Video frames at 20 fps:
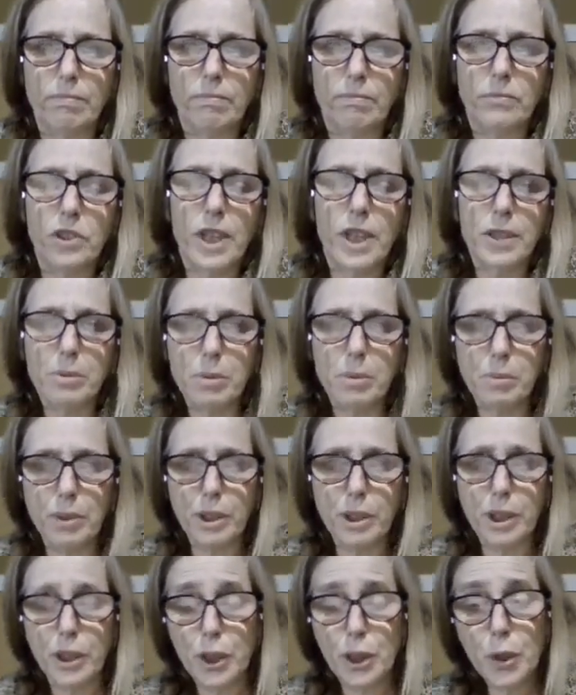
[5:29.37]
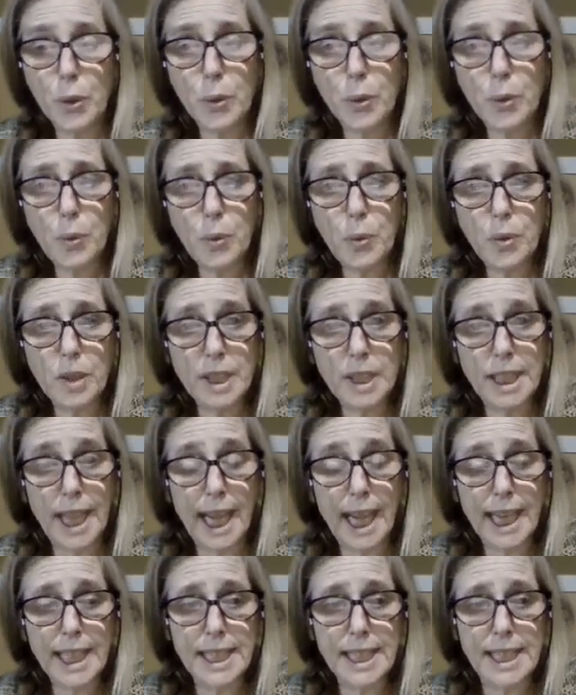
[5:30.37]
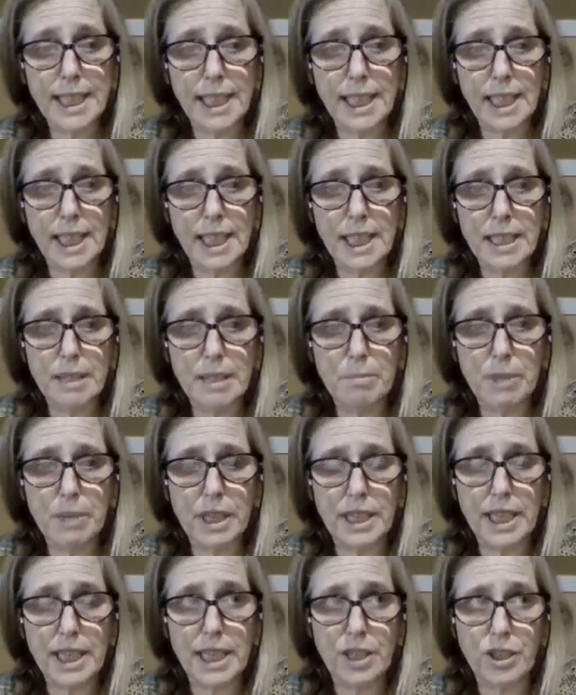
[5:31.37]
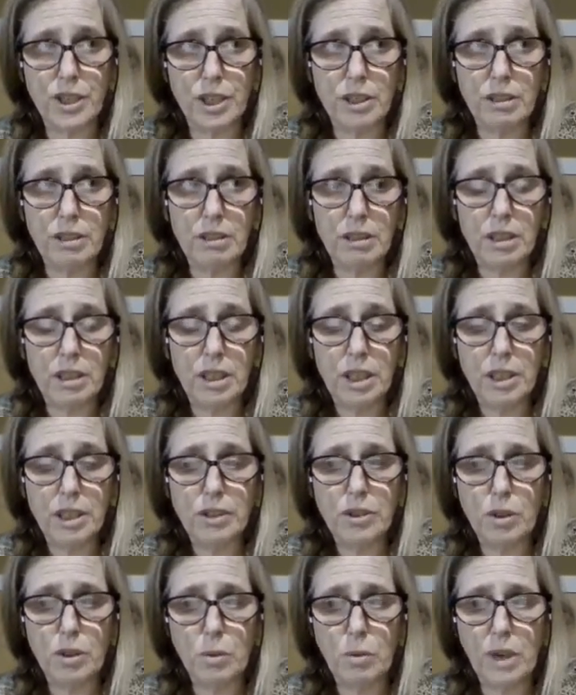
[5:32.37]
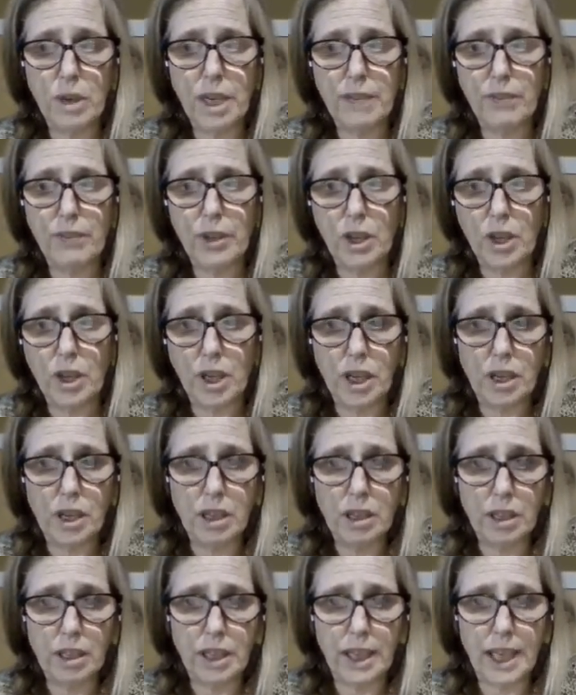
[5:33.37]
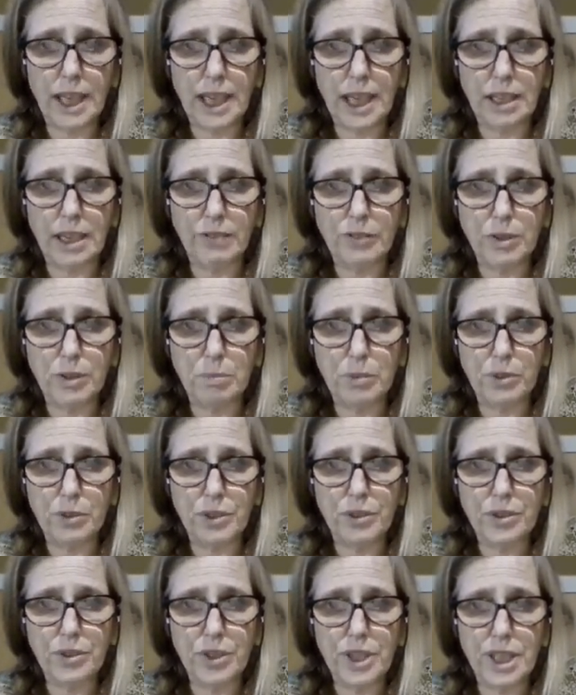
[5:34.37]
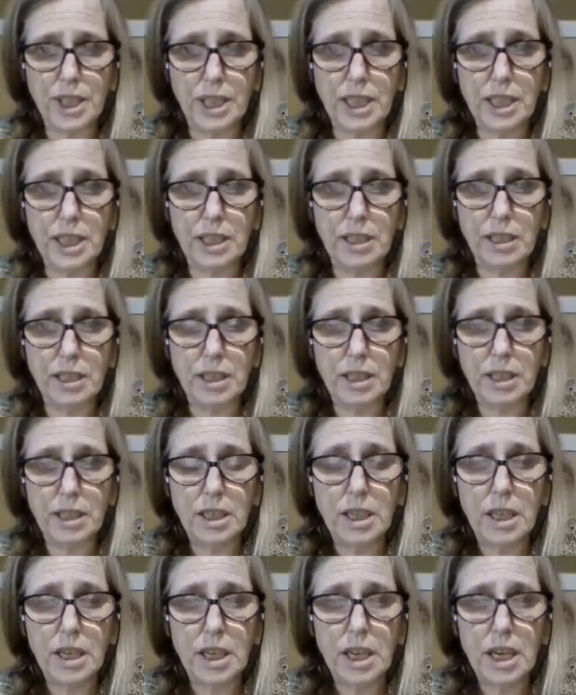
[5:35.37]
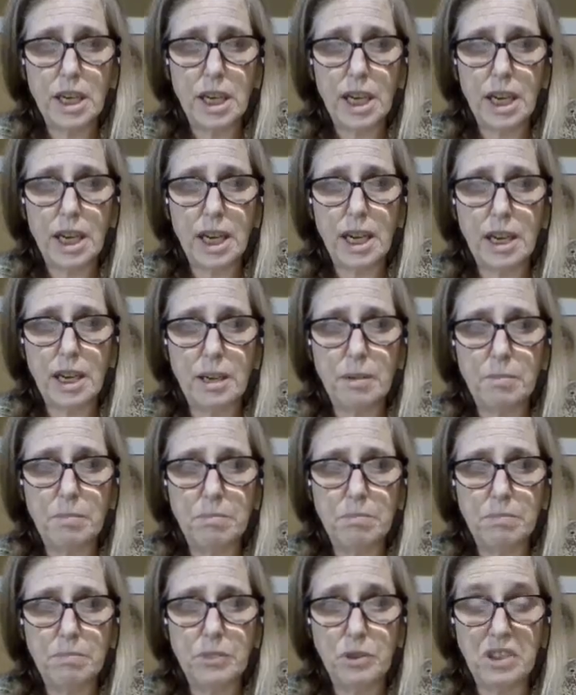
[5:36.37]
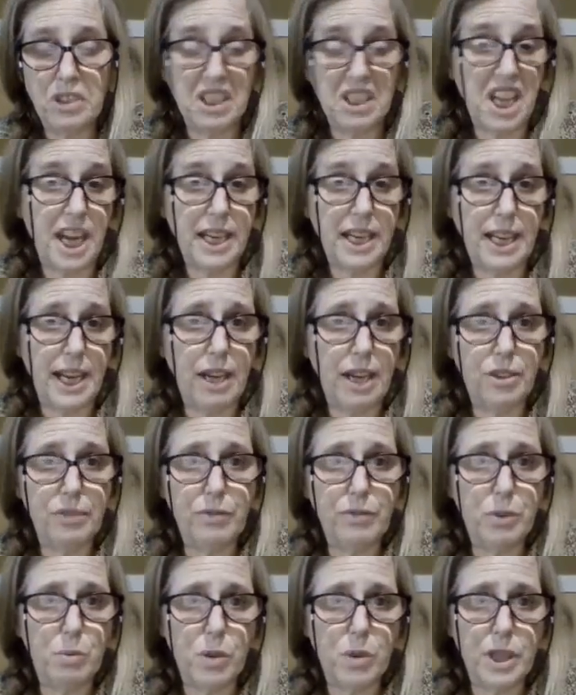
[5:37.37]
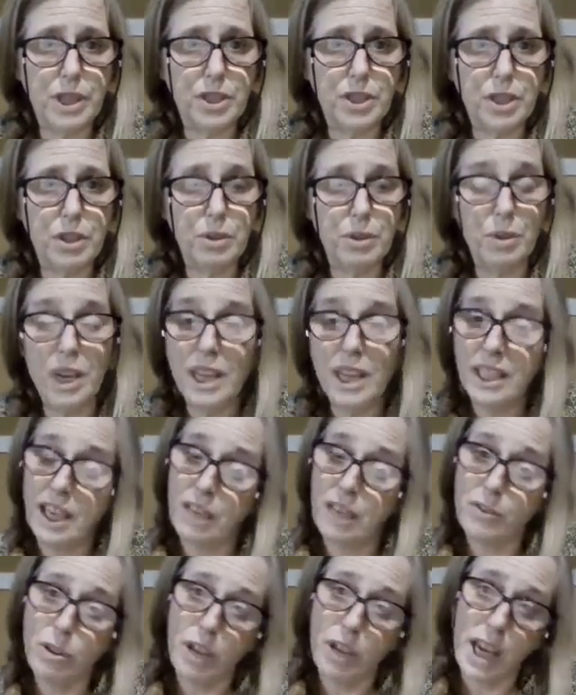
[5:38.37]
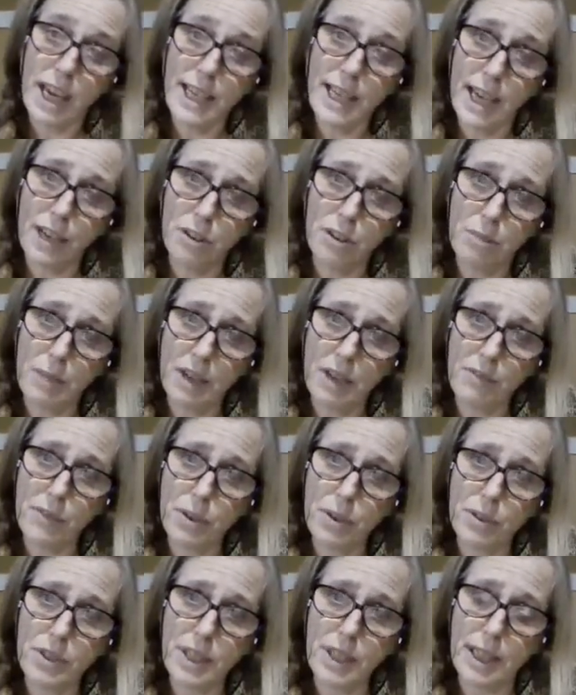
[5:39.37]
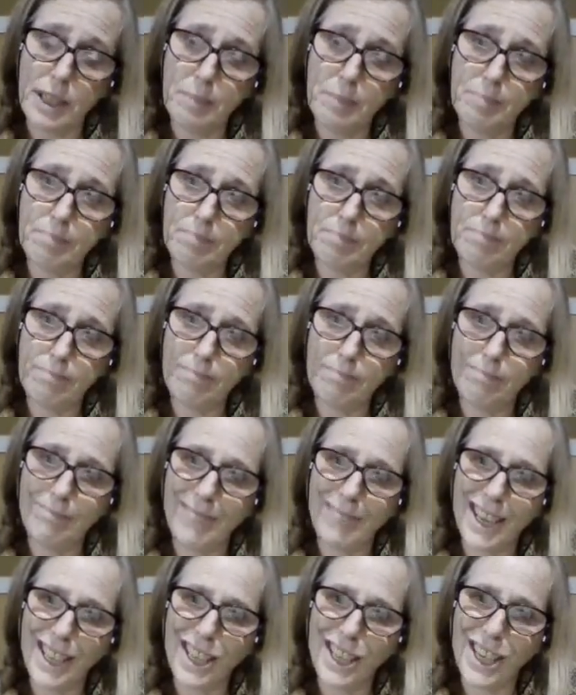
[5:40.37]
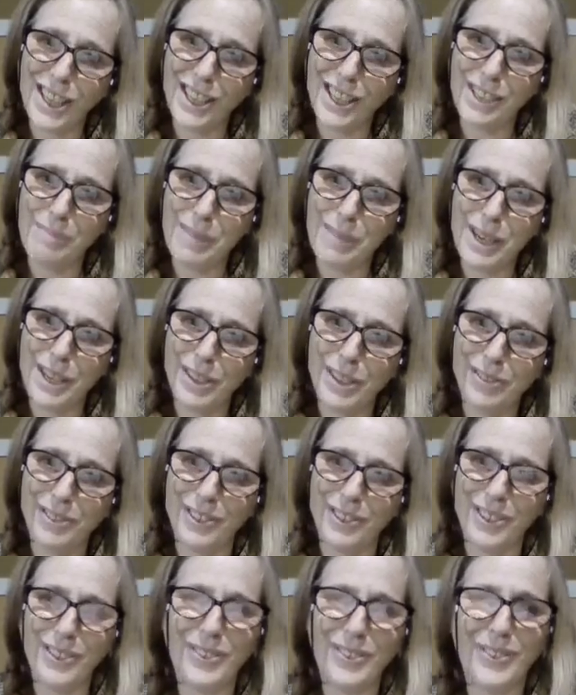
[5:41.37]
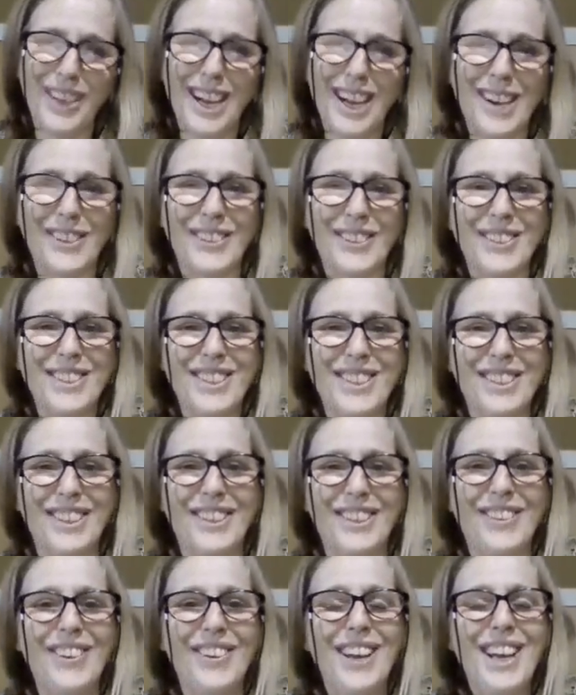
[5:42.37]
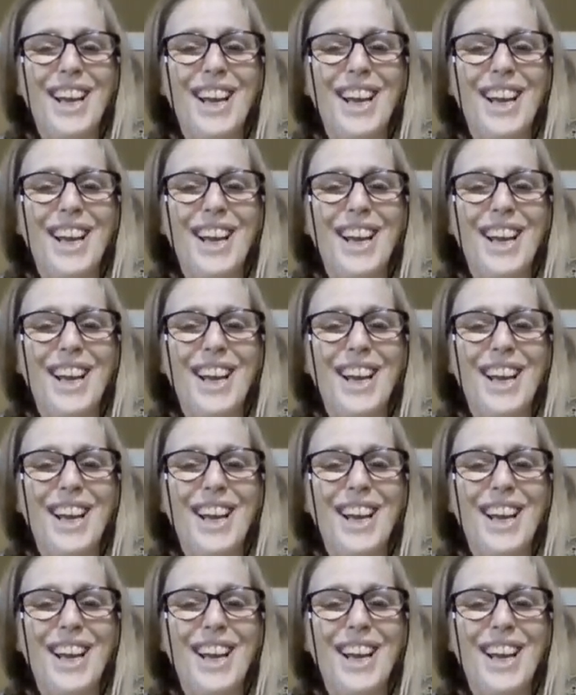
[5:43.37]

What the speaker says: So that's what we're going to do. Next is meditation. So wherever you are, get comfortable in your seat. You can lie down if you want to. Now, if you lie down, you might fall asleep. And I'd like you to be here for the whole hour. So